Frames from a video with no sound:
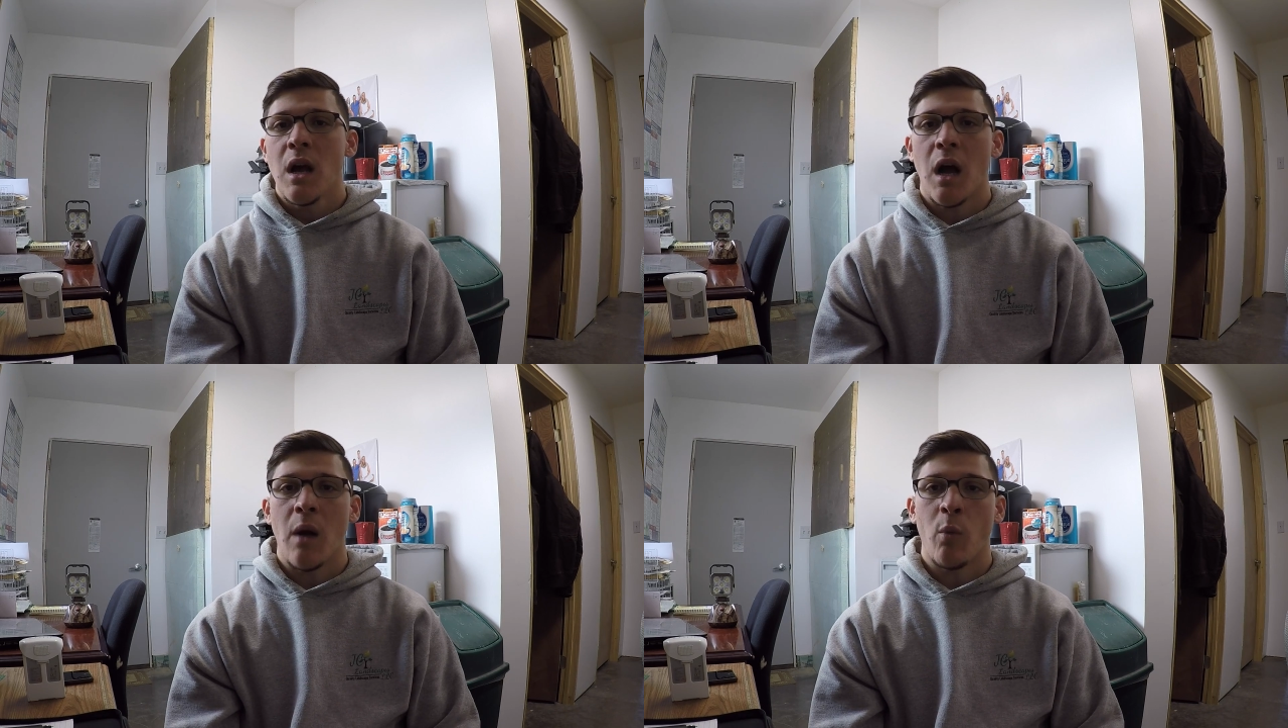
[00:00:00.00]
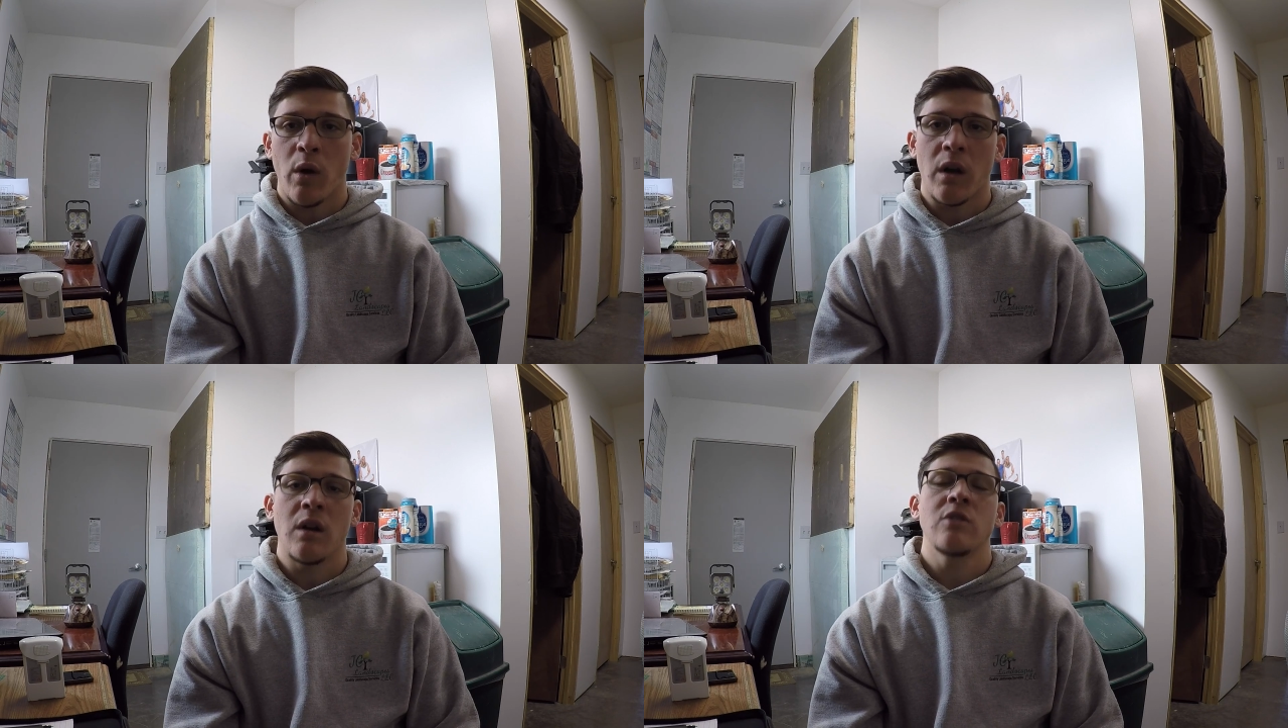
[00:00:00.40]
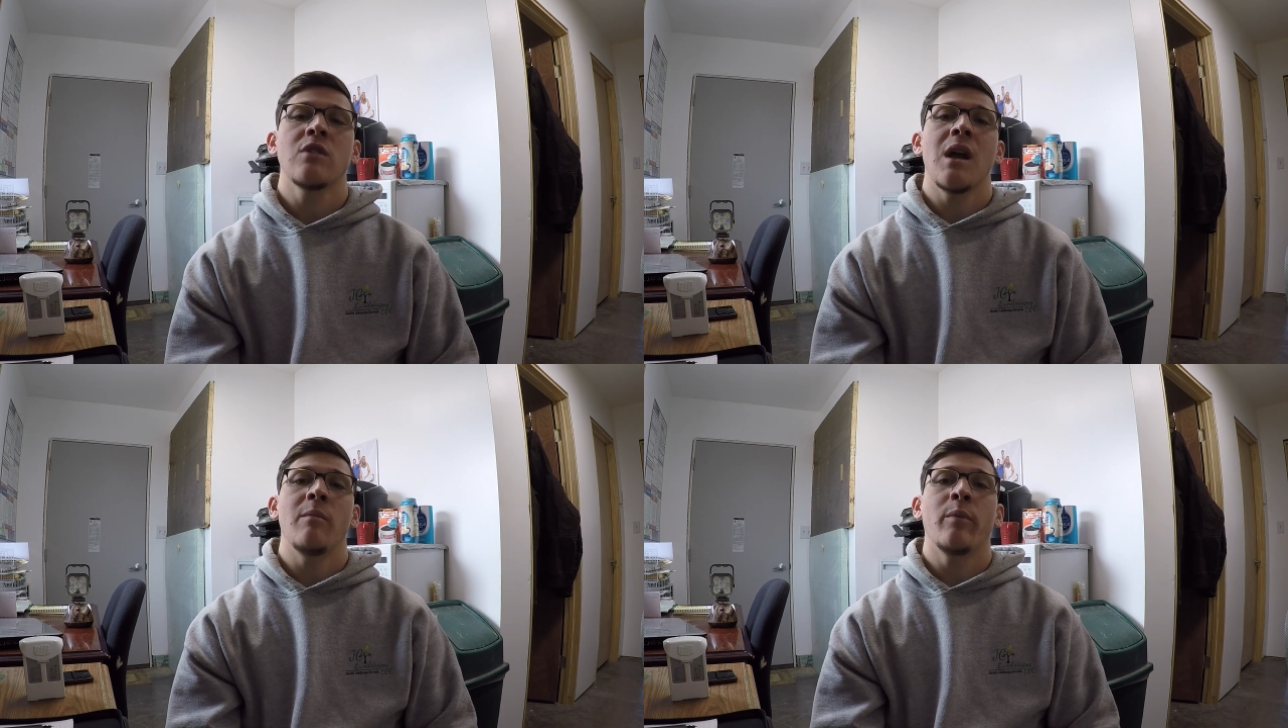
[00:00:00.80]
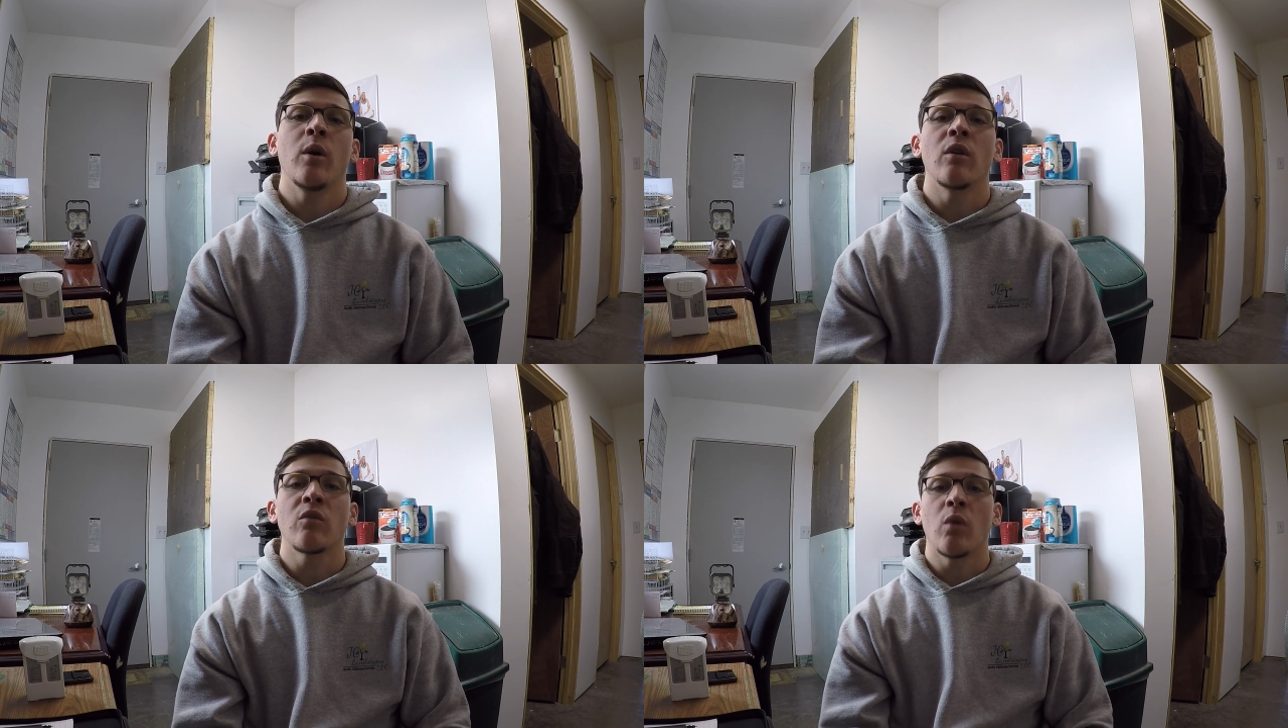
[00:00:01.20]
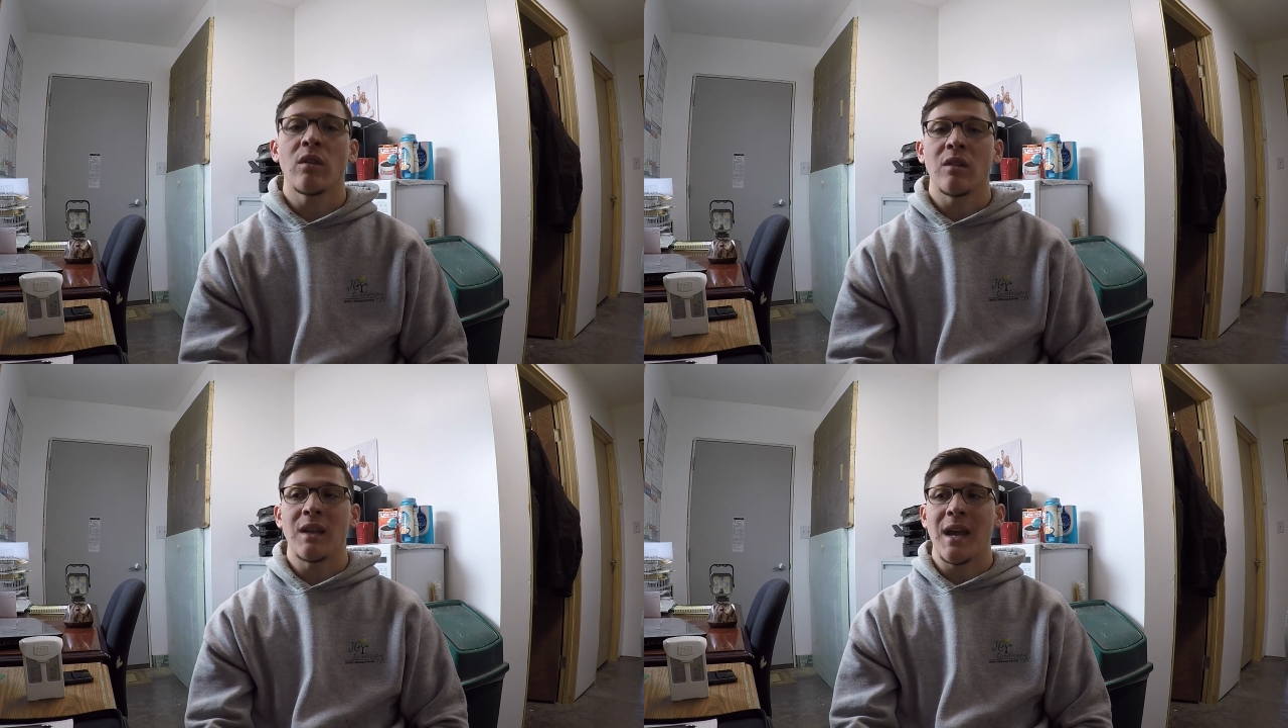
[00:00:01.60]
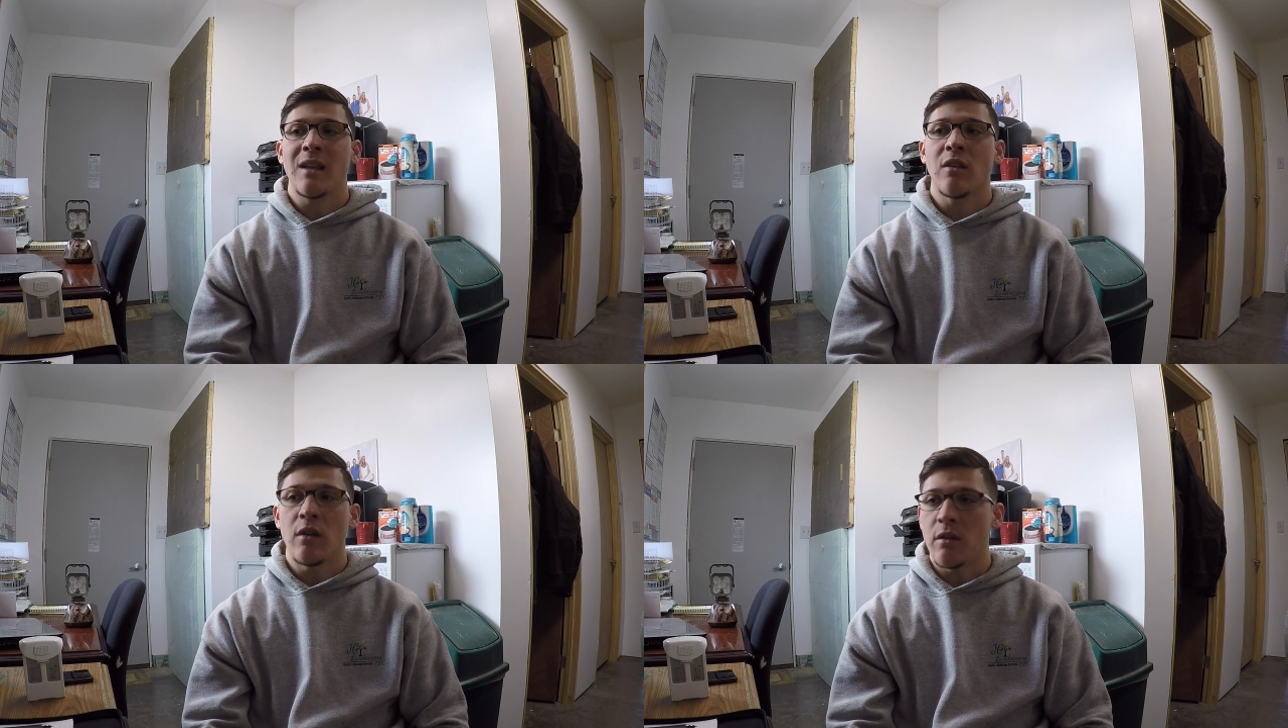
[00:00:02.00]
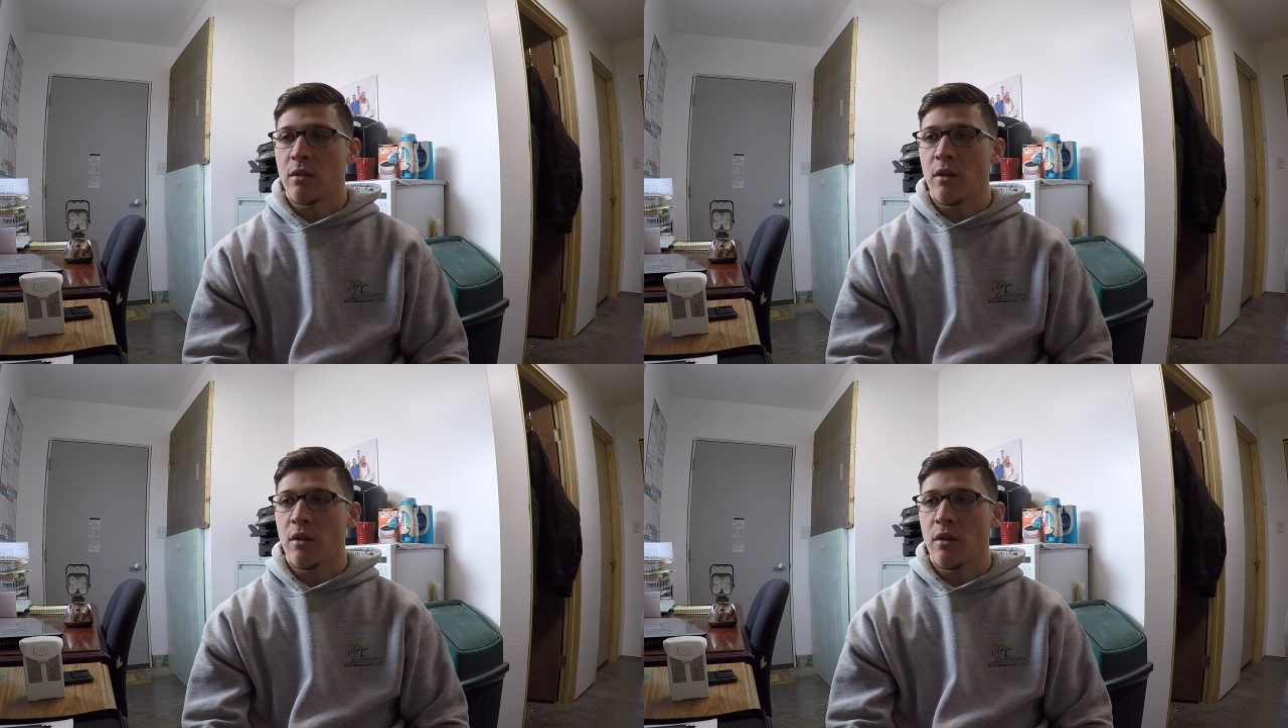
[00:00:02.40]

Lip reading: We're going to try and post once a day to